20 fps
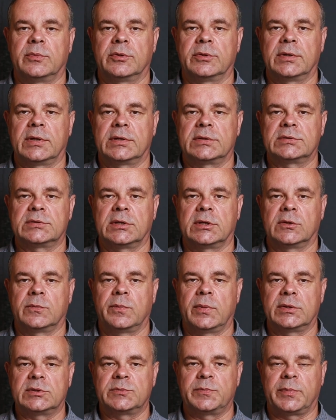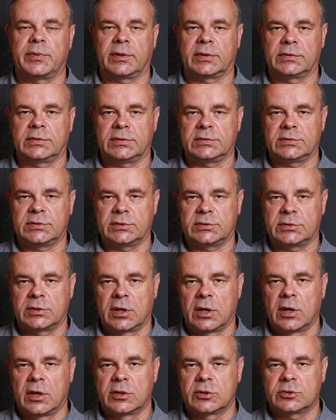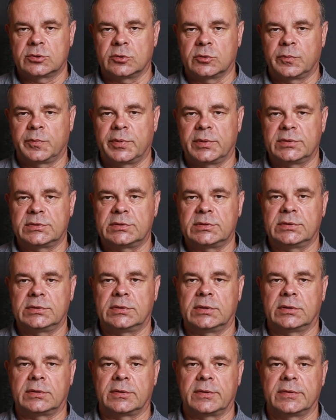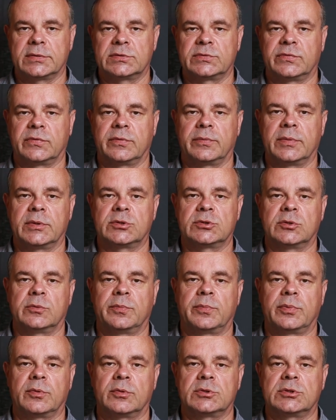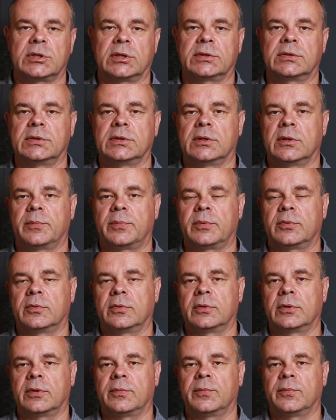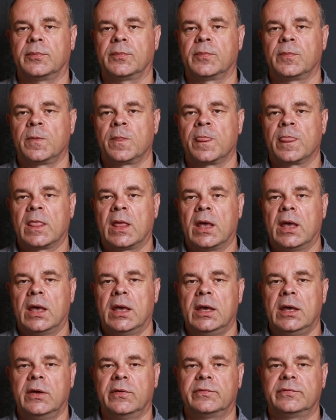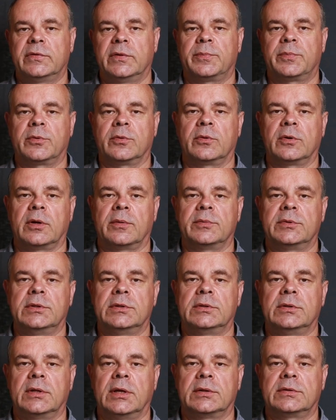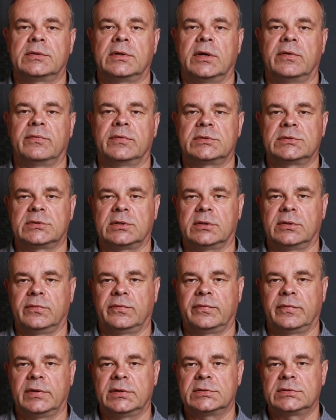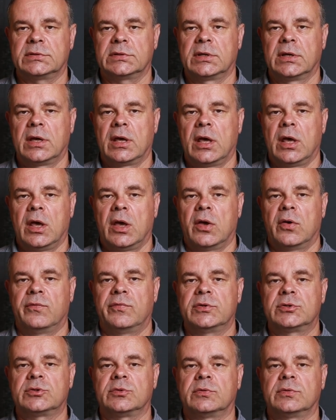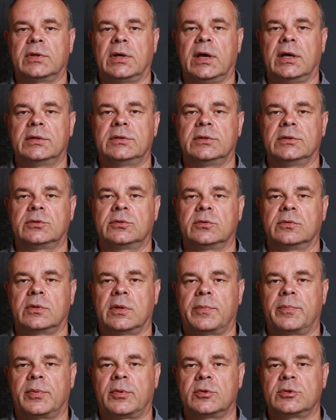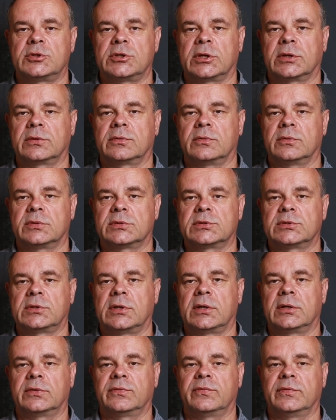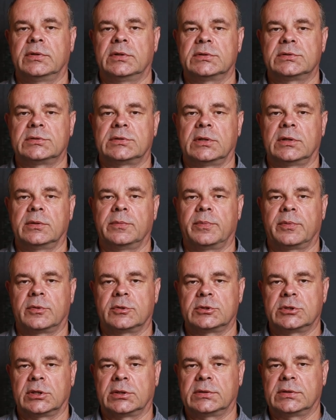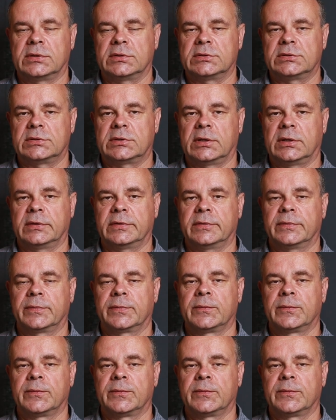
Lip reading: models, and best practices should precede the transformation project in the program. If the program did not have a study phase, we should add it to the project or start with the study project instead.